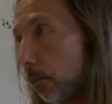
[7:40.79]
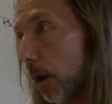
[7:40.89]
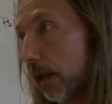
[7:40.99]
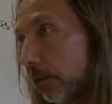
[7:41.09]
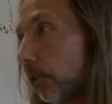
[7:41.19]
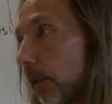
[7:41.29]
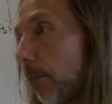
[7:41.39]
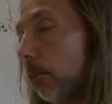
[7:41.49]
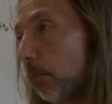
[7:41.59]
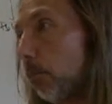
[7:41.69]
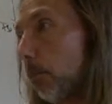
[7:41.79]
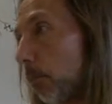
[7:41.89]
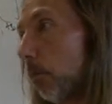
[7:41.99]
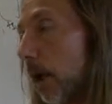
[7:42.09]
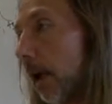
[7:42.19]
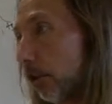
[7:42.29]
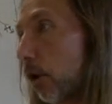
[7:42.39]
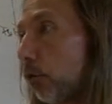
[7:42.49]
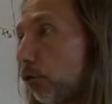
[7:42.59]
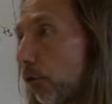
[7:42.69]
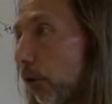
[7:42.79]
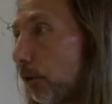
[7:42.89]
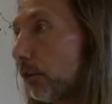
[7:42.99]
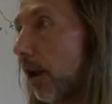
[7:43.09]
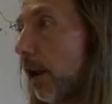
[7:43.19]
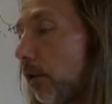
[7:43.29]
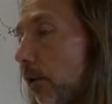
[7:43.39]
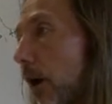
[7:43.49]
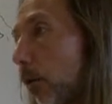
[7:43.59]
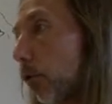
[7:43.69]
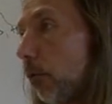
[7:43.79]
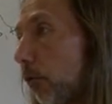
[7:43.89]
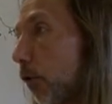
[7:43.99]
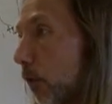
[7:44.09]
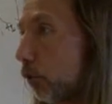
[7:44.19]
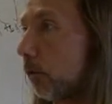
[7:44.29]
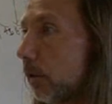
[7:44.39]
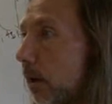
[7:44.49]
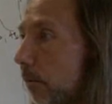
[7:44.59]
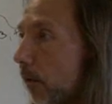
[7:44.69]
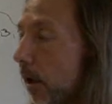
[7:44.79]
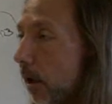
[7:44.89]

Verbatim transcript: plus some extra controls and the auto configuration stuff